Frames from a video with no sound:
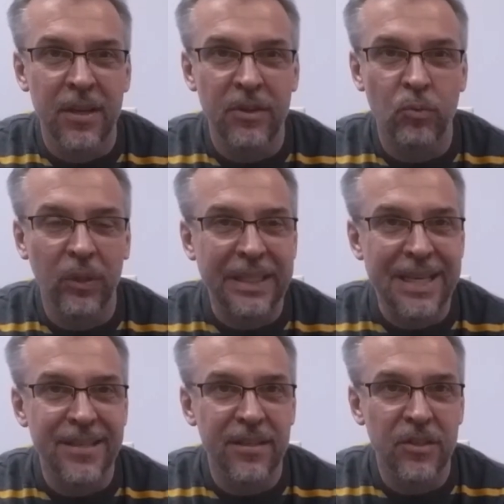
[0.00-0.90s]
It's really
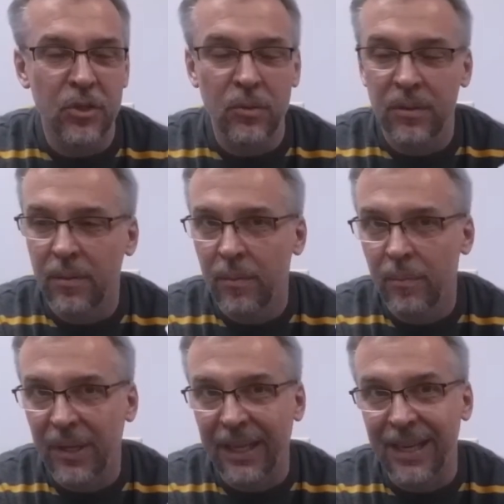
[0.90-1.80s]
easy to do,
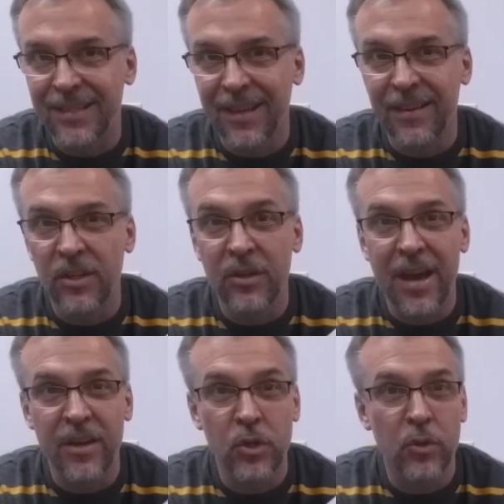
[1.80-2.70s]
but like I said, you
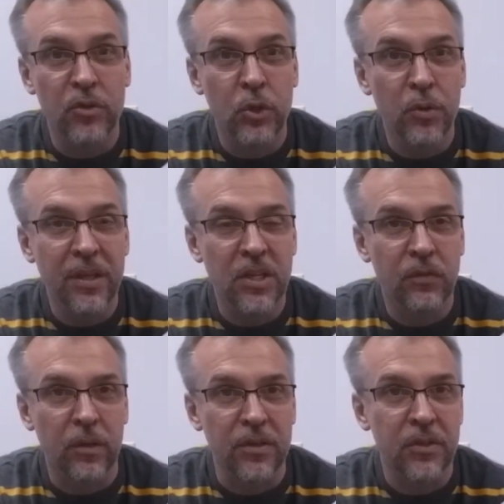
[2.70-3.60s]
got to do those two
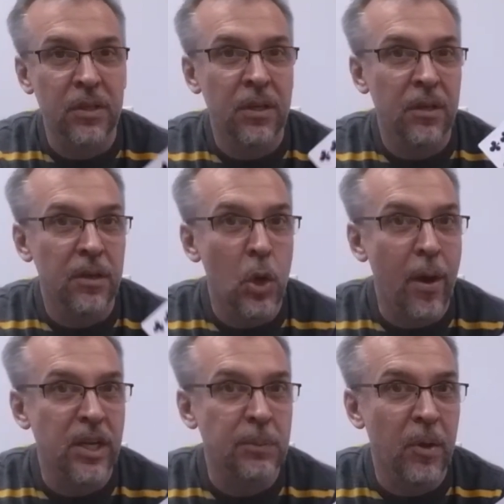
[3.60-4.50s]
things first.
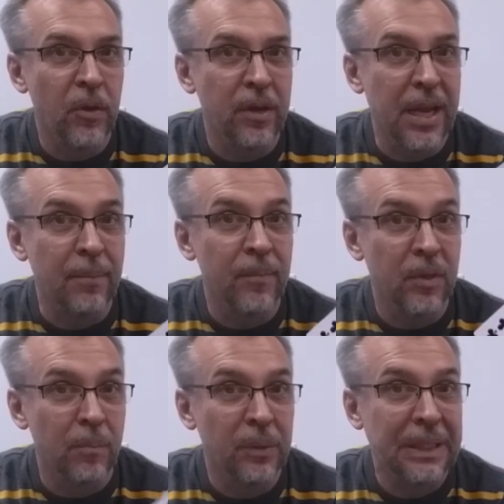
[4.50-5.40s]
Know how to spell their name
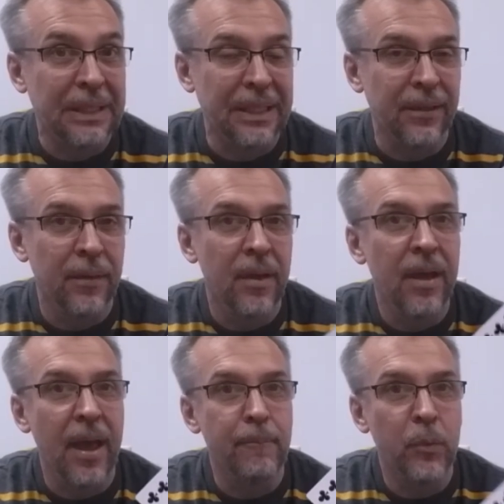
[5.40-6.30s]
completely
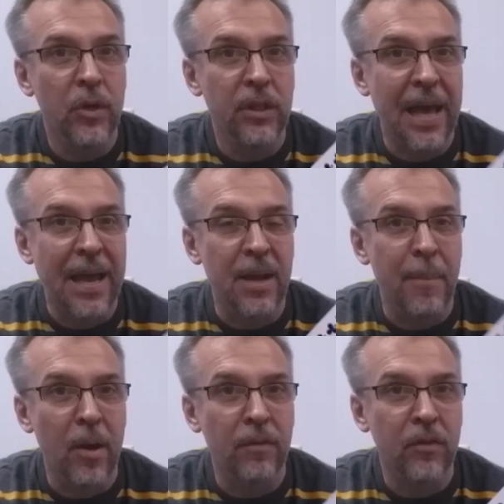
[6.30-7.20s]
and put that
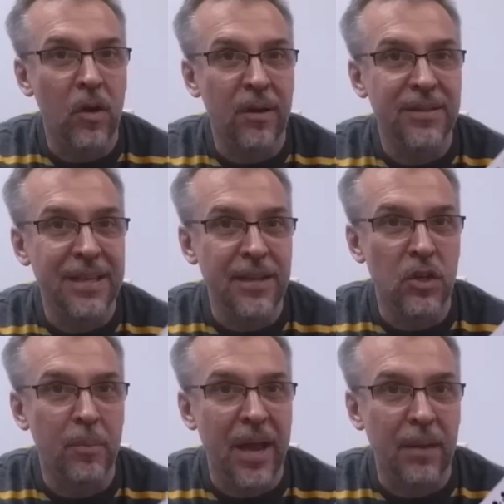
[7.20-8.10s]
amount of cards in
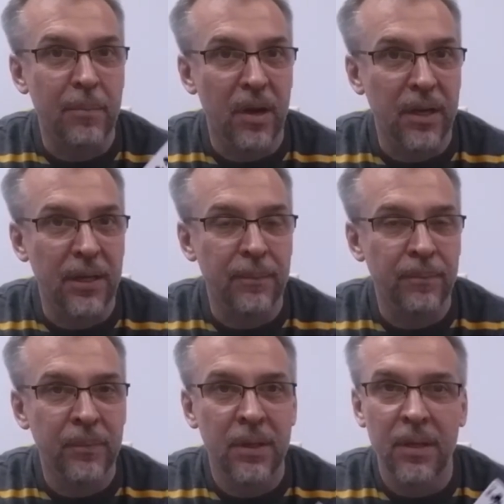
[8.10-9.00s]
your back pocket.
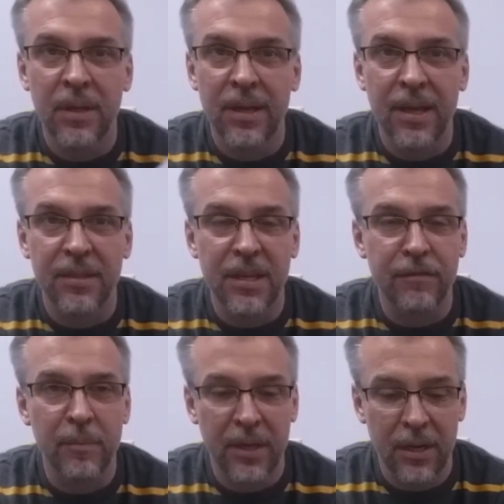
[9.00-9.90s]

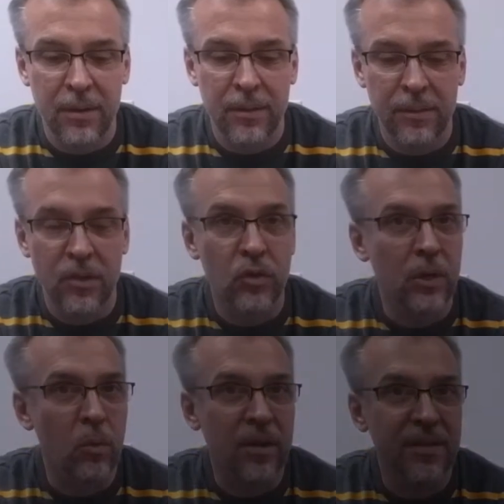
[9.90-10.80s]
Then from there, the
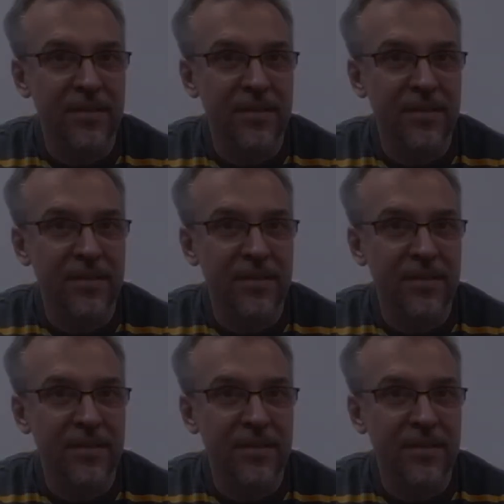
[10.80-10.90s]
trick works